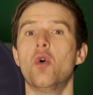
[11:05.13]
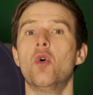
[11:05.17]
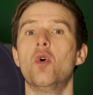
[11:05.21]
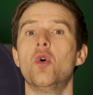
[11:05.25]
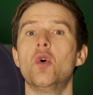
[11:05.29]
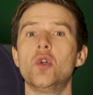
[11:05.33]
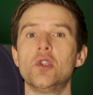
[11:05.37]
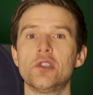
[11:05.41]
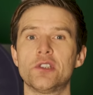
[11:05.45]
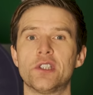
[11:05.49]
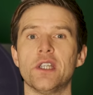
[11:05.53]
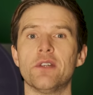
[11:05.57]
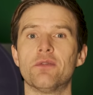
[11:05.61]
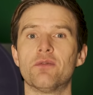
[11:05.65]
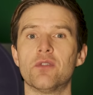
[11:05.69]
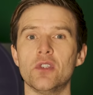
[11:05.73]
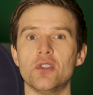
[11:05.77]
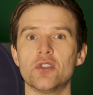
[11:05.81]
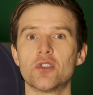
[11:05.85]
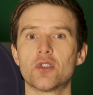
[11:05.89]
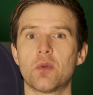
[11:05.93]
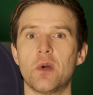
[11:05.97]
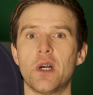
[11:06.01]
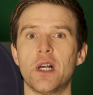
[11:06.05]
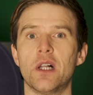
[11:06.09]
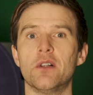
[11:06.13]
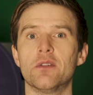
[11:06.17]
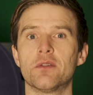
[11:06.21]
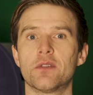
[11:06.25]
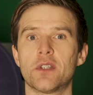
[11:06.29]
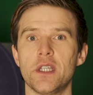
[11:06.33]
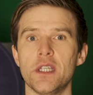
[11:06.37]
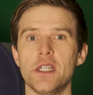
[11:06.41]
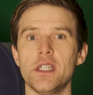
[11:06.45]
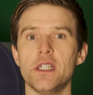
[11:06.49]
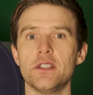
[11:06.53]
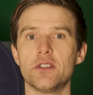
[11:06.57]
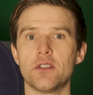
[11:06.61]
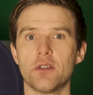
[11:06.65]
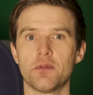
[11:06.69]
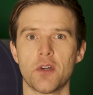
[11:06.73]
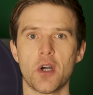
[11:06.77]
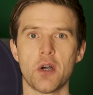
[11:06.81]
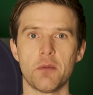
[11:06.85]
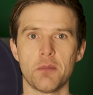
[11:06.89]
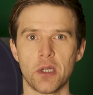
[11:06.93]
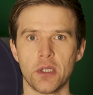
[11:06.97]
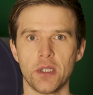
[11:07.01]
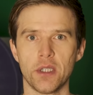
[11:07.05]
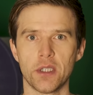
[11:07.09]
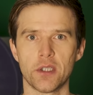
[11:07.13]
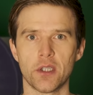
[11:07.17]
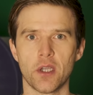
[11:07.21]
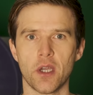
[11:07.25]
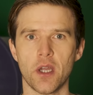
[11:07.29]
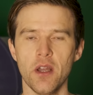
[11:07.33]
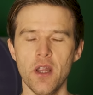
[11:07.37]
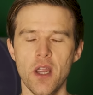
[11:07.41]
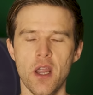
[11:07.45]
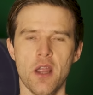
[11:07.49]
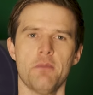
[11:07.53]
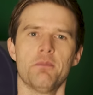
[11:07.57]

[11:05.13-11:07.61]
all different 12 keys of harmonica,